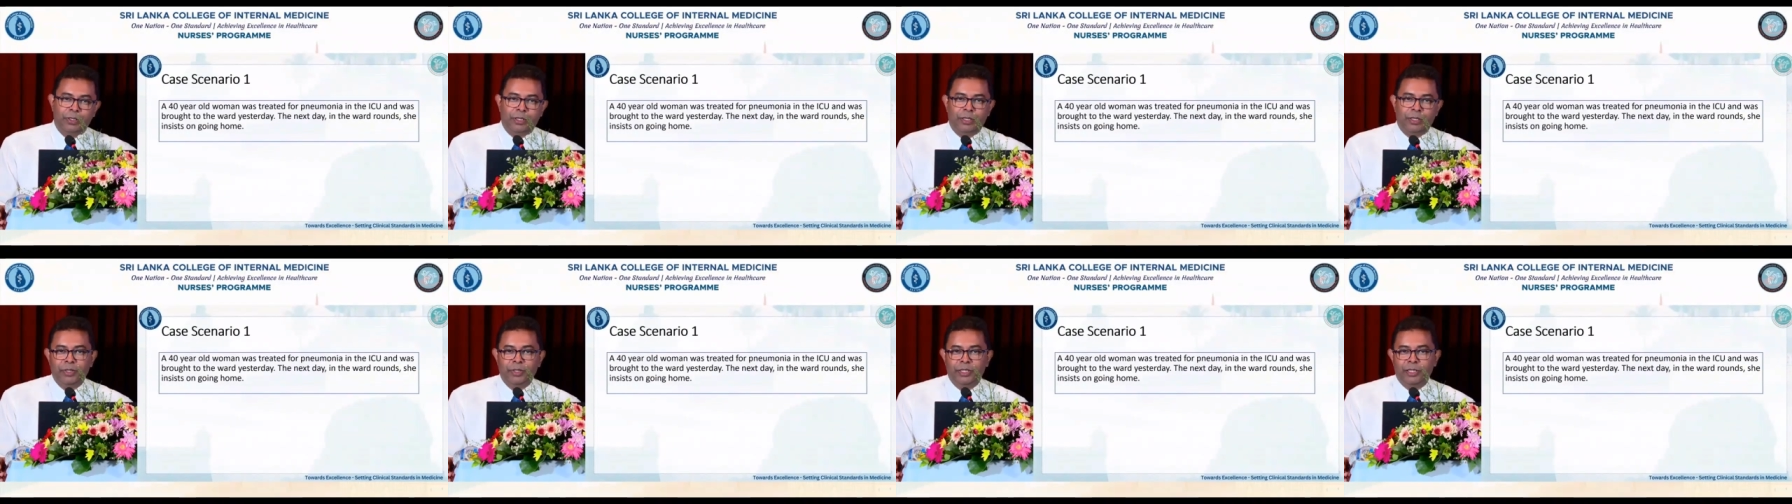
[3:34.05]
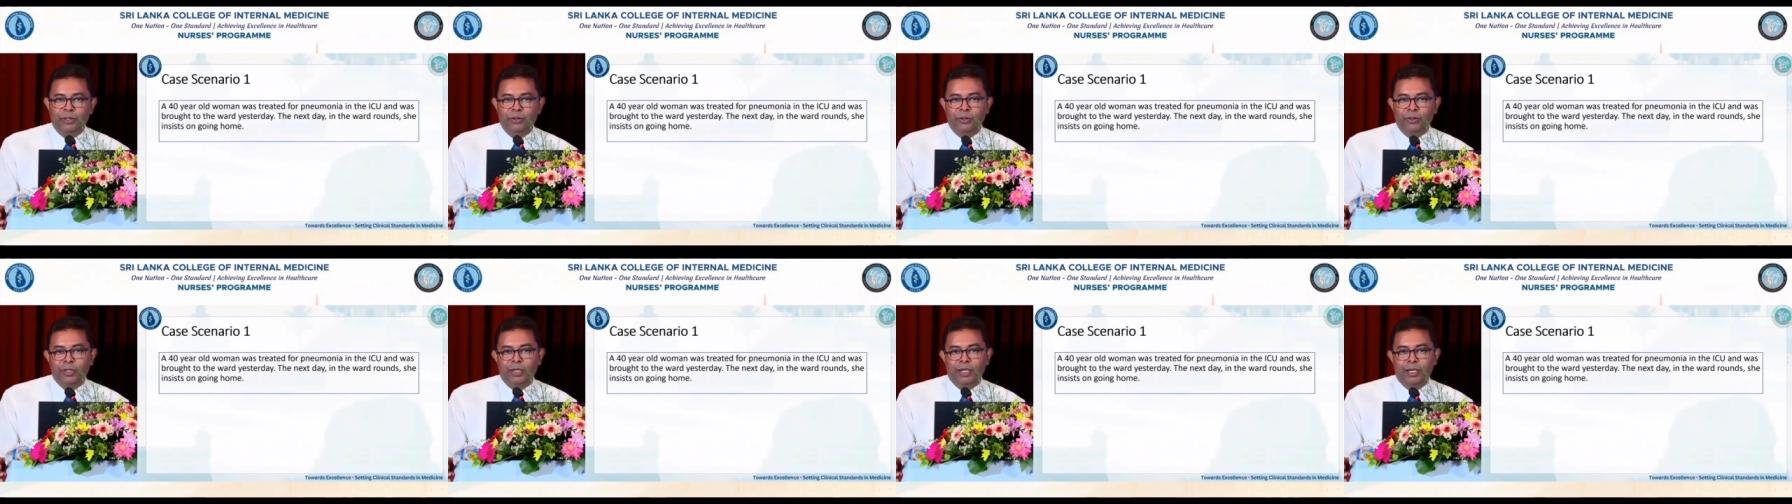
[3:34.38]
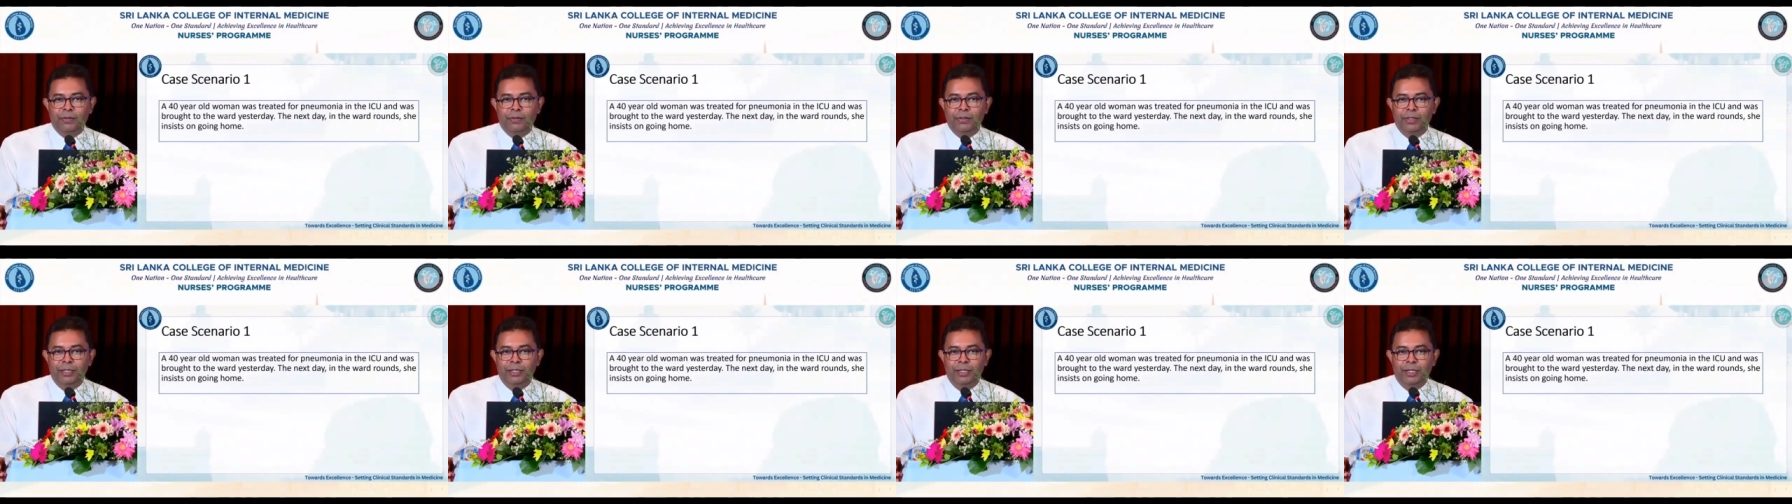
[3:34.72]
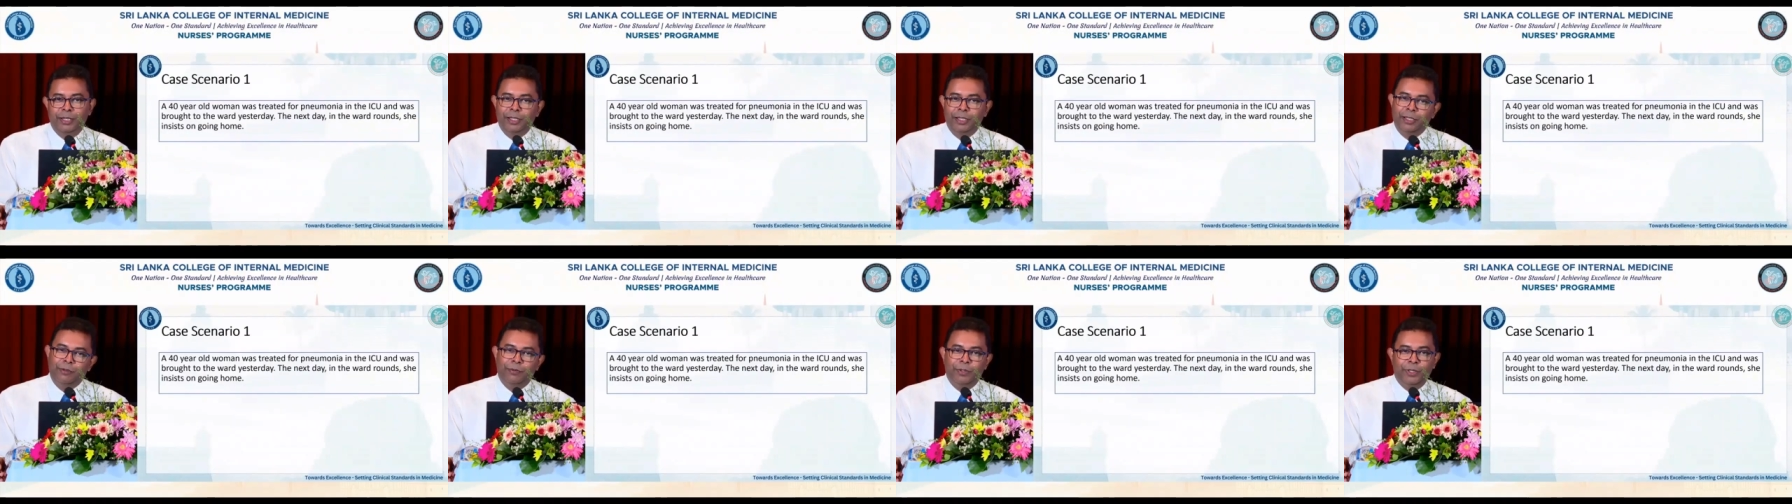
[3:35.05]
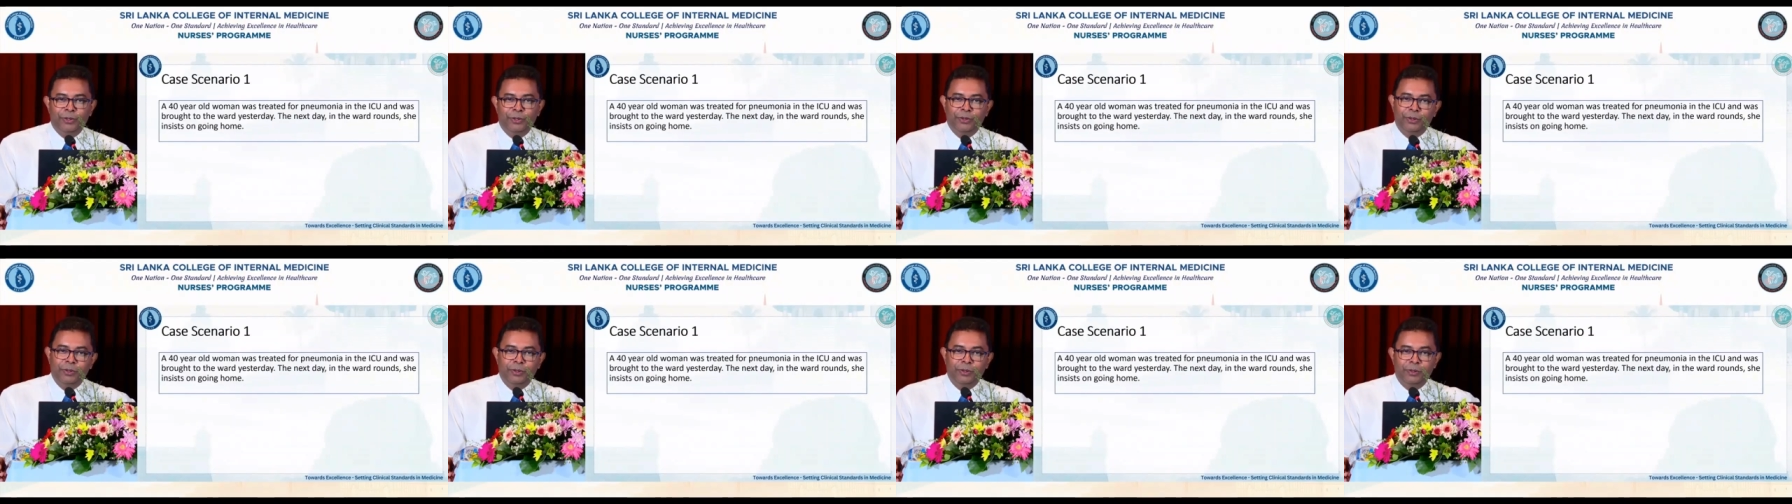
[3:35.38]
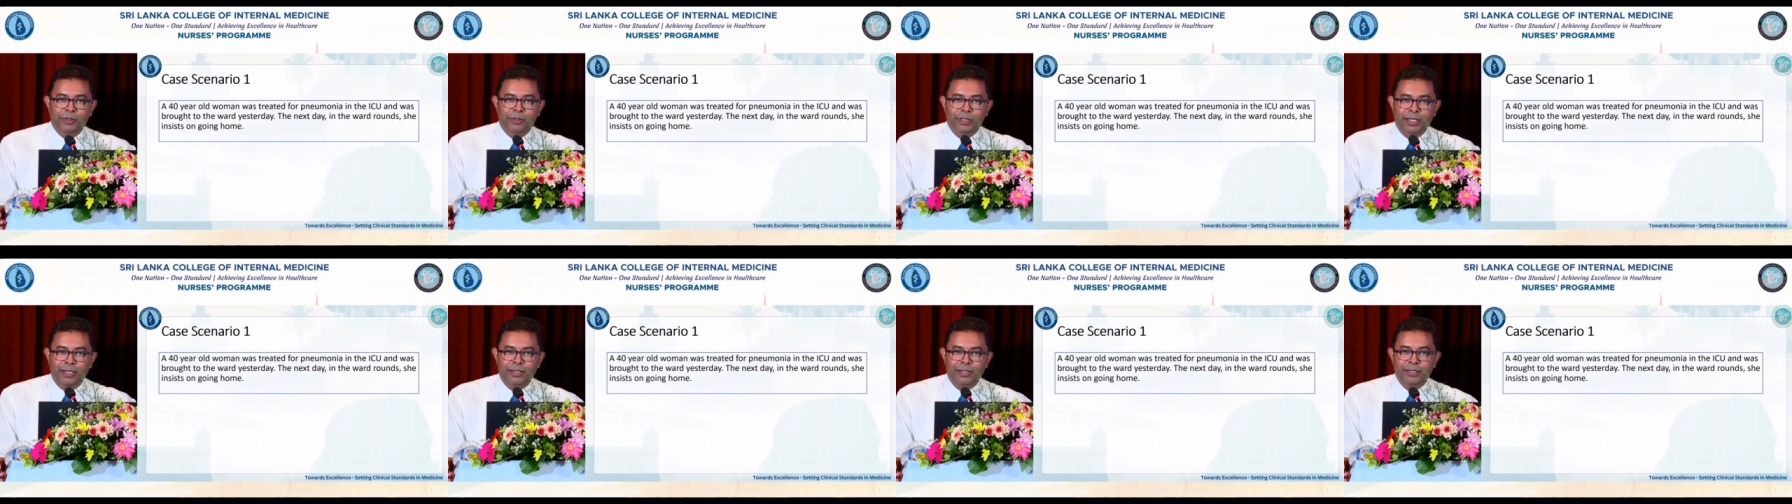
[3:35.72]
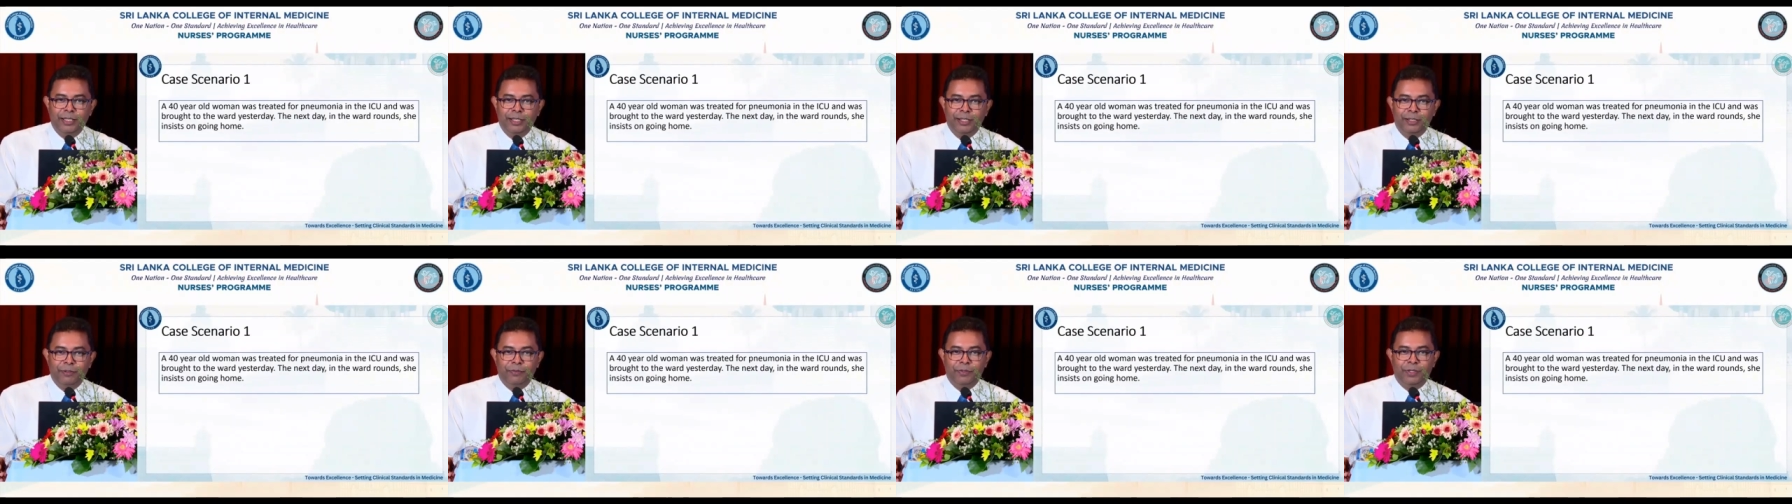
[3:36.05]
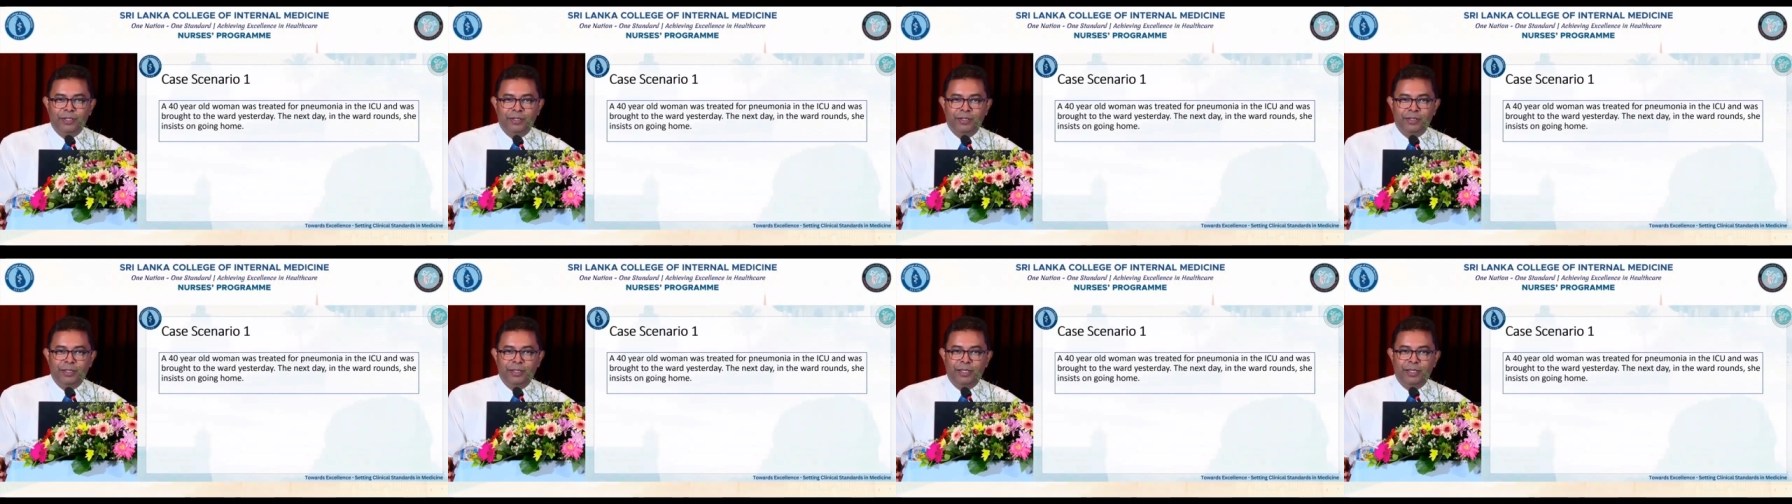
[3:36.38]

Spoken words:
Kabatigolla, we know there is an elephant.